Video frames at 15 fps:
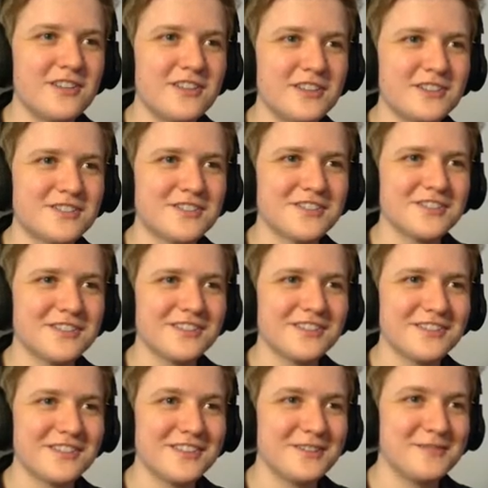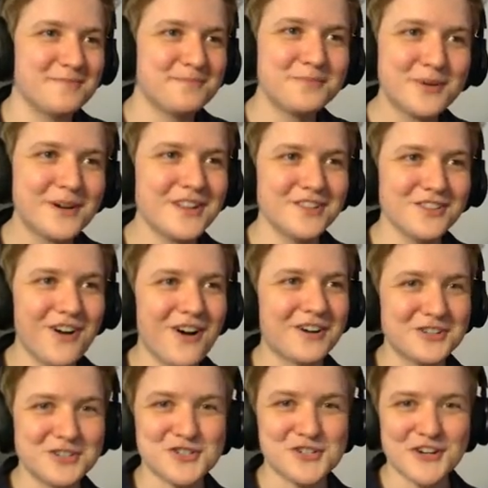this pretty
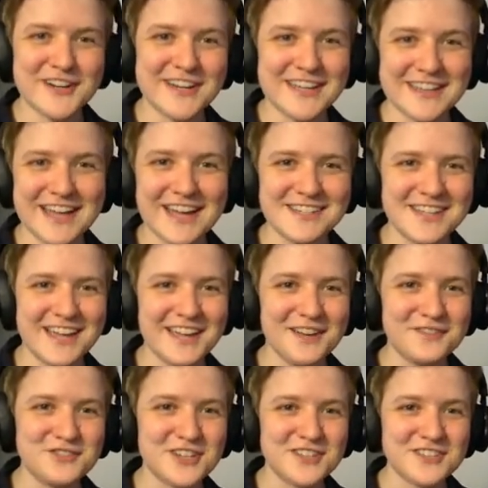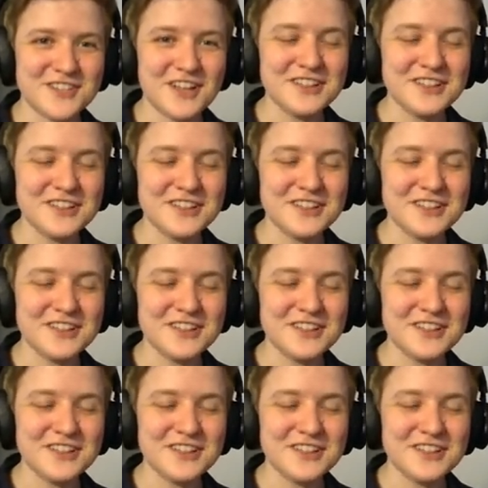long journey that day of just